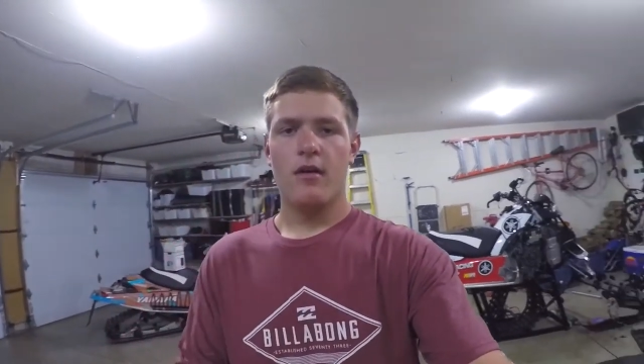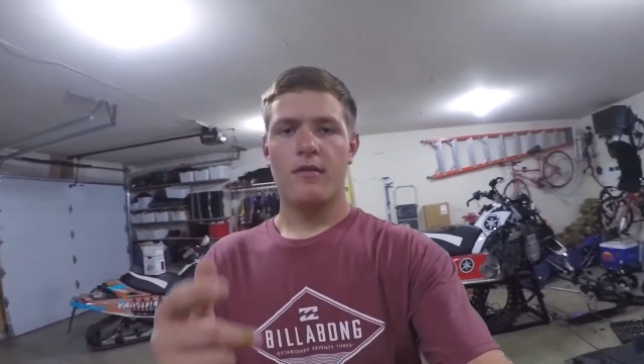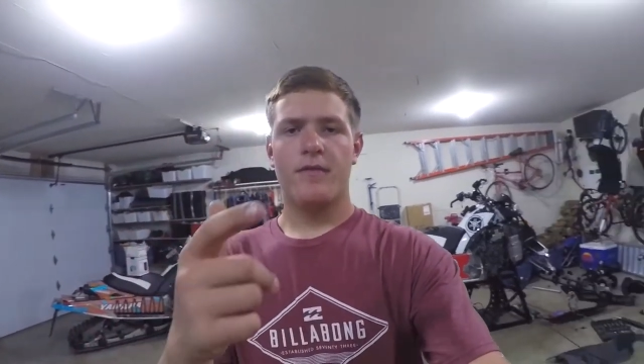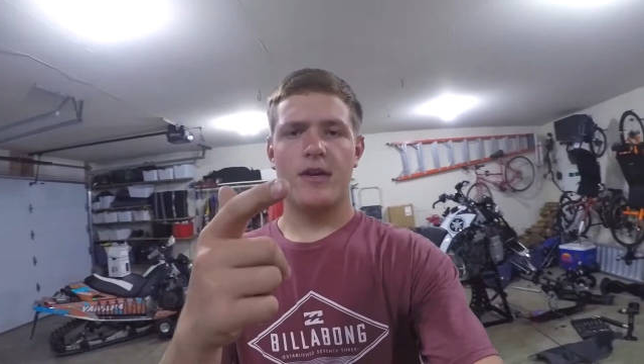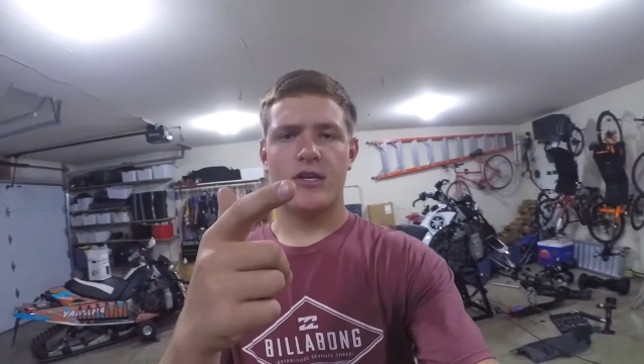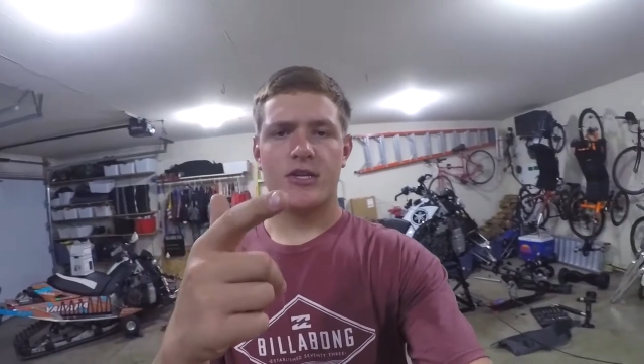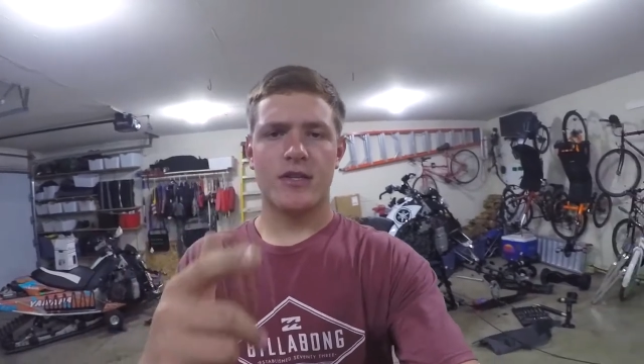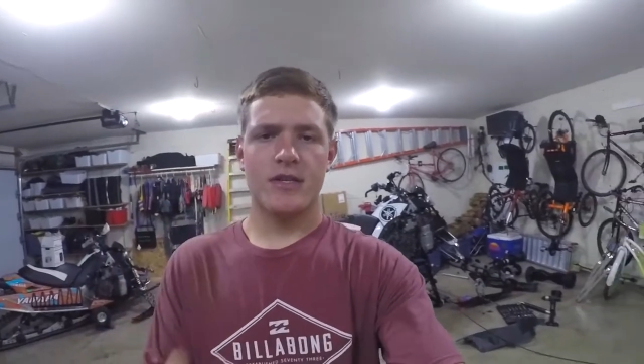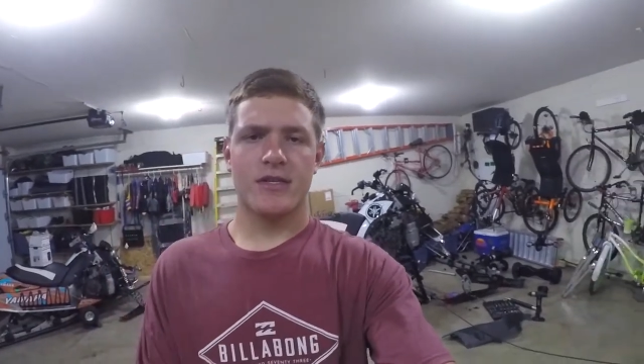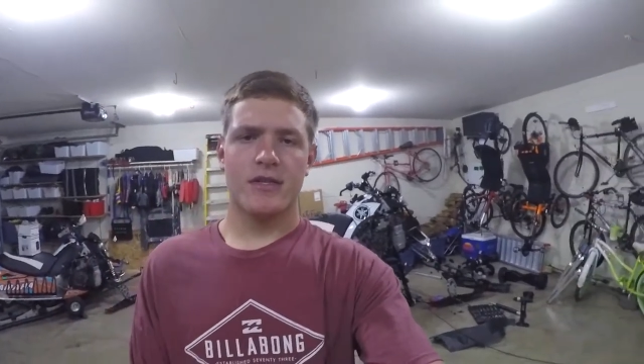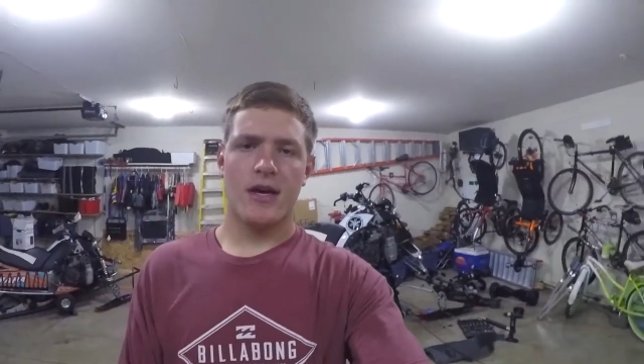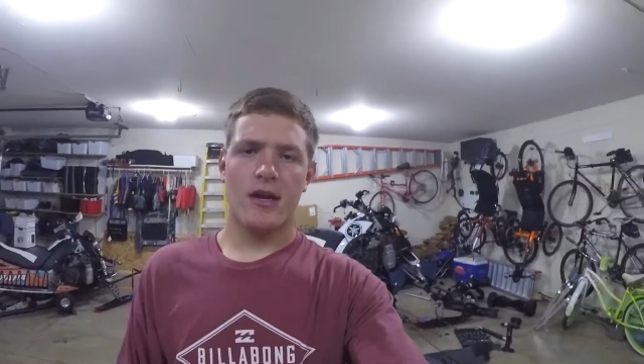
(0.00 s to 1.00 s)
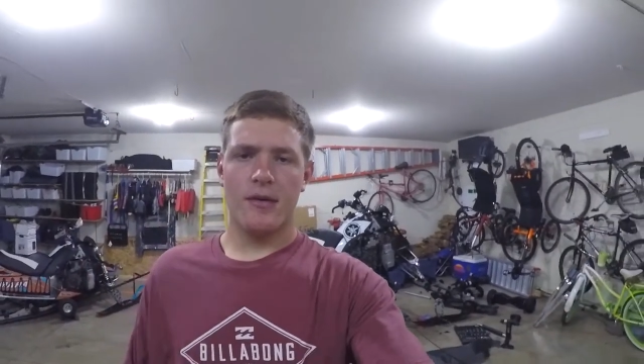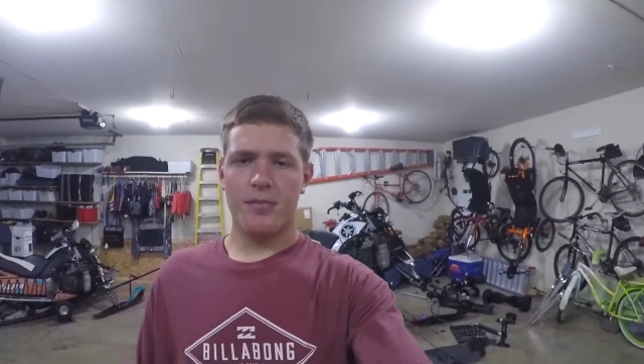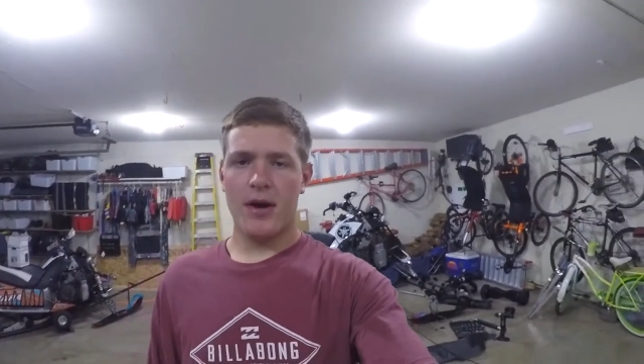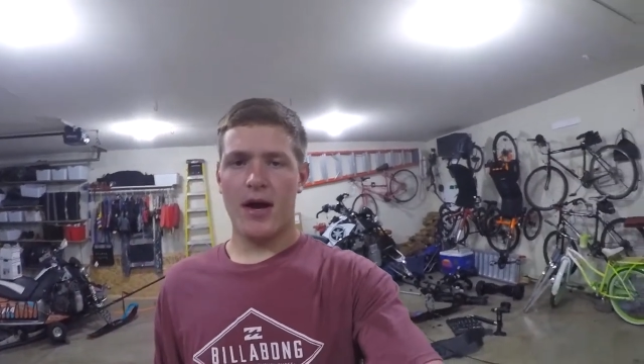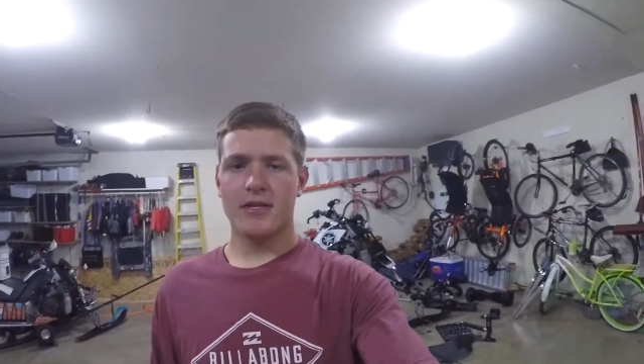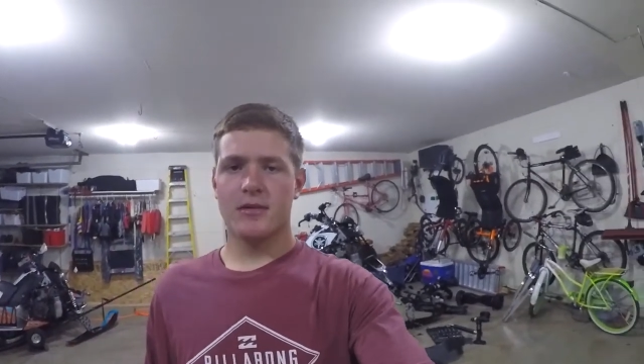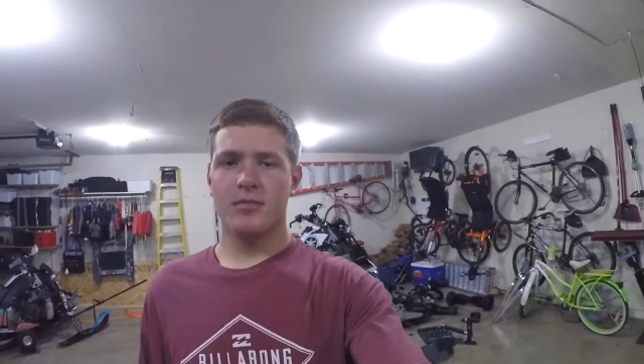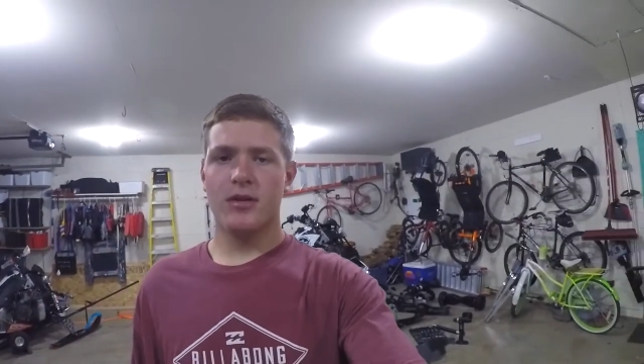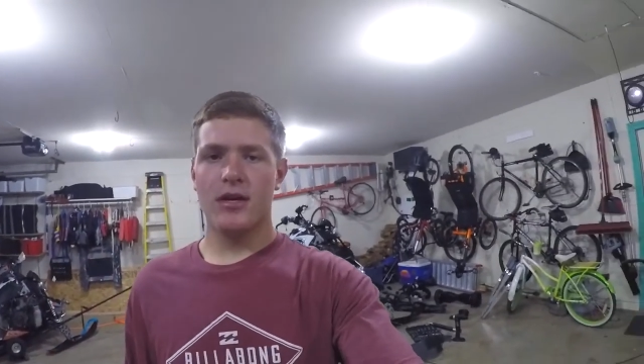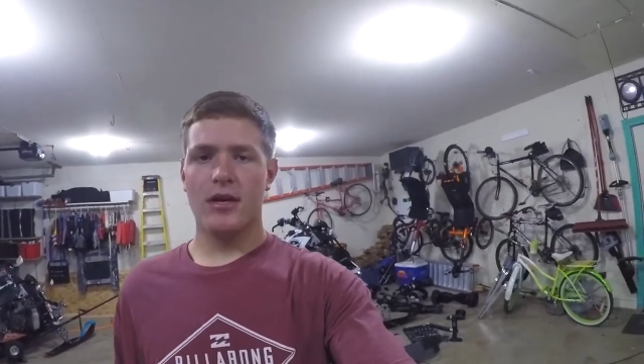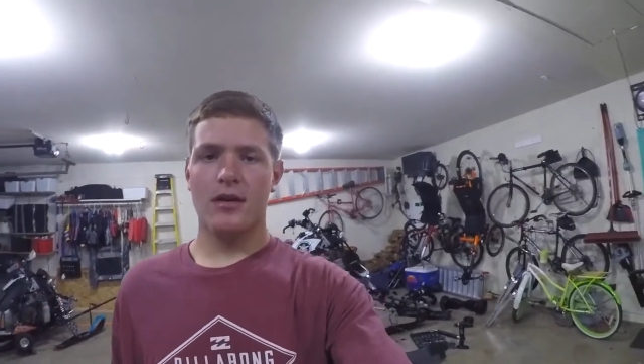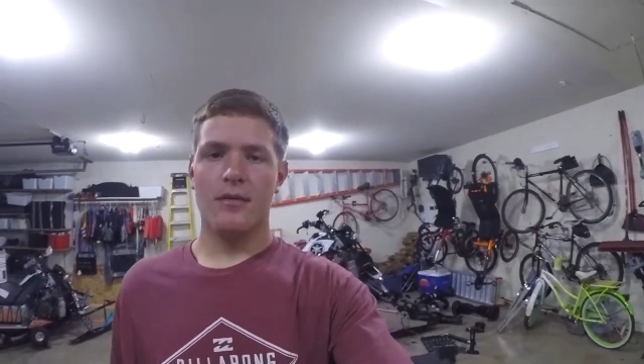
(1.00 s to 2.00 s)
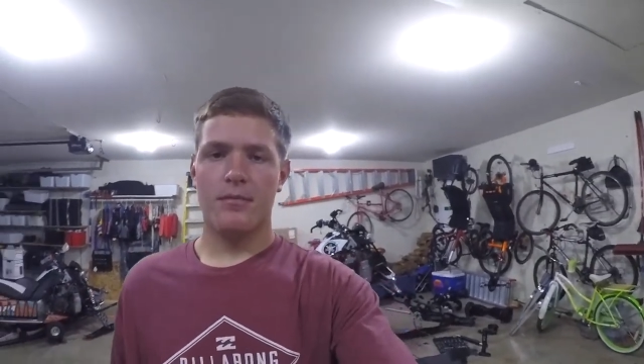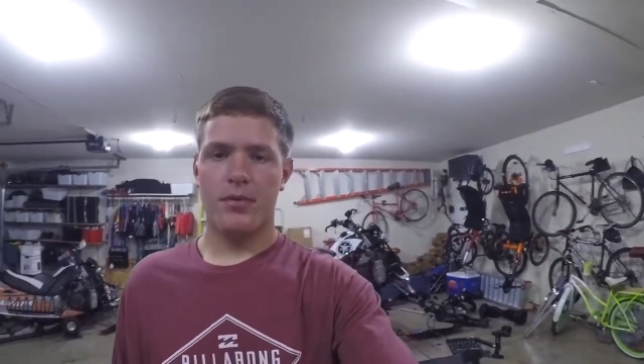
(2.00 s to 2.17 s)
finishing this sled up possibly.